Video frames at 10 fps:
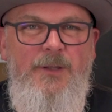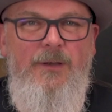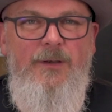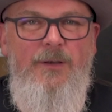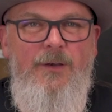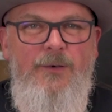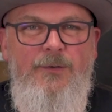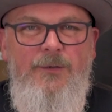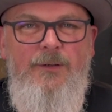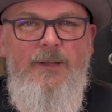the
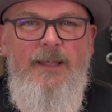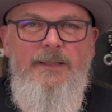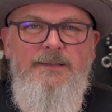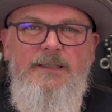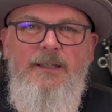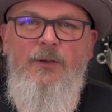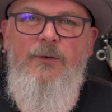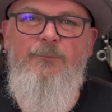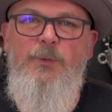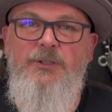owner and CEO
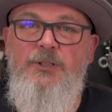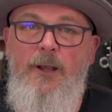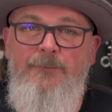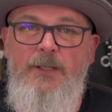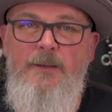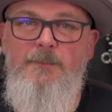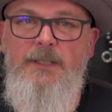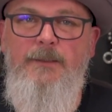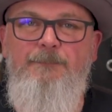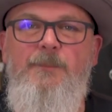of Bridge Coffee
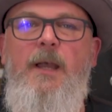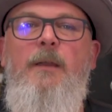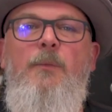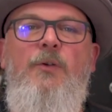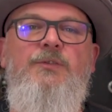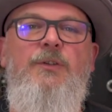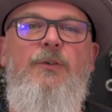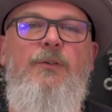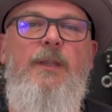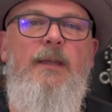Company. I am
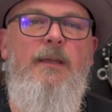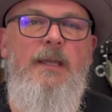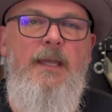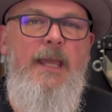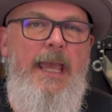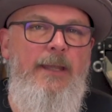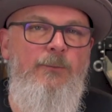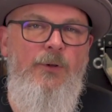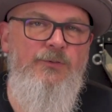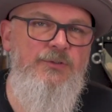also the head
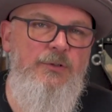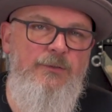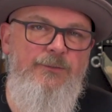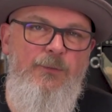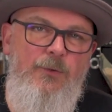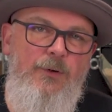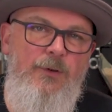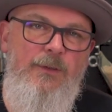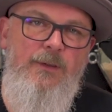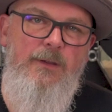roaster
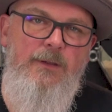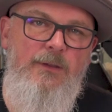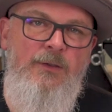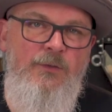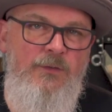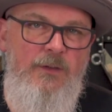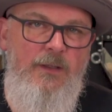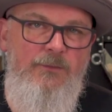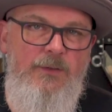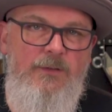for the UC
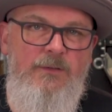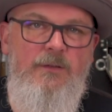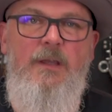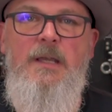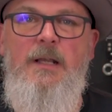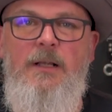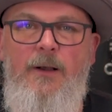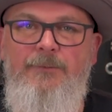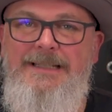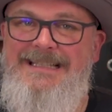Davis
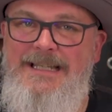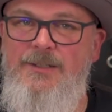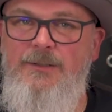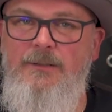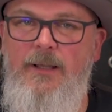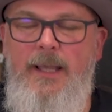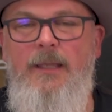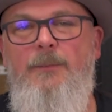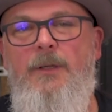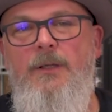Coffee Center. I
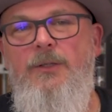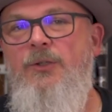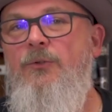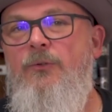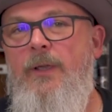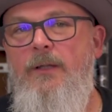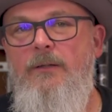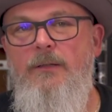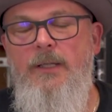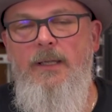am a Q
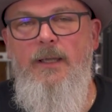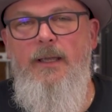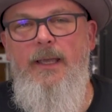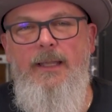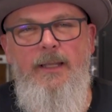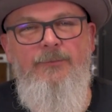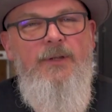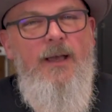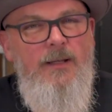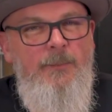grader, and I've
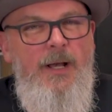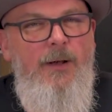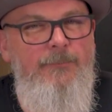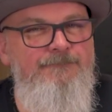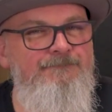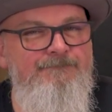got about